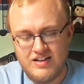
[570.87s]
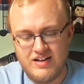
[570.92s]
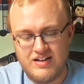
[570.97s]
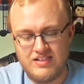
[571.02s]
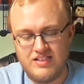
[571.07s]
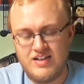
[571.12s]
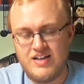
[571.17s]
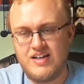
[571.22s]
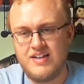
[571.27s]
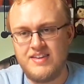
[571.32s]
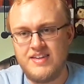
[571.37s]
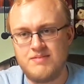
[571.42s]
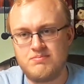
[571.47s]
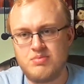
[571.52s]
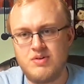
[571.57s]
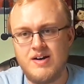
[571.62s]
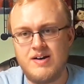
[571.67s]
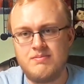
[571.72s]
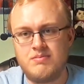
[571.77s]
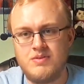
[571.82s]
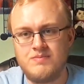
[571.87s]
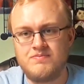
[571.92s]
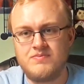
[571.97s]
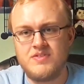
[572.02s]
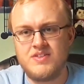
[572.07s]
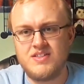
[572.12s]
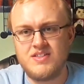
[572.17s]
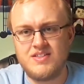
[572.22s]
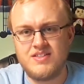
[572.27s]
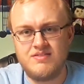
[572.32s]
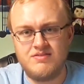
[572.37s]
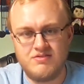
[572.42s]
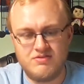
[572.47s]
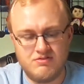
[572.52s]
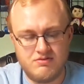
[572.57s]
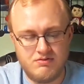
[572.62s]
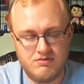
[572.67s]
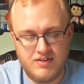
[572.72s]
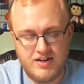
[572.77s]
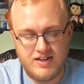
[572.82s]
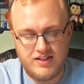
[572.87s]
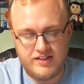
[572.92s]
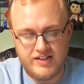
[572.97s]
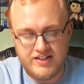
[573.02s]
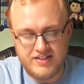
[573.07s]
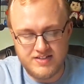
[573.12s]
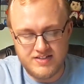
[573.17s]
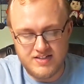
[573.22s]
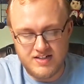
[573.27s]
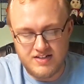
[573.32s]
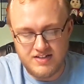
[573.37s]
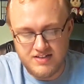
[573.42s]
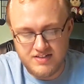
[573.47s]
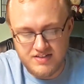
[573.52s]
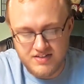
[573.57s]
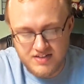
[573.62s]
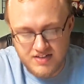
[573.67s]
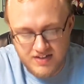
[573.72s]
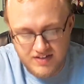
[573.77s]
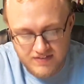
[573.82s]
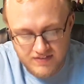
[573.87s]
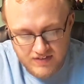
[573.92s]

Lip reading: a lot of the problems really started.